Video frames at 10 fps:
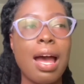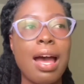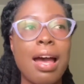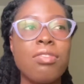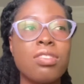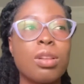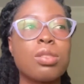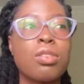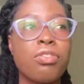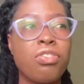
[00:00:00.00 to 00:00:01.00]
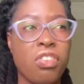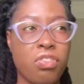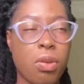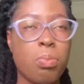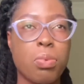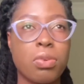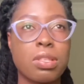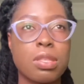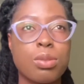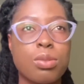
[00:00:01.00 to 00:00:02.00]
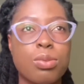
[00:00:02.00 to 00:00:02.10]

have a lot of favorite books, so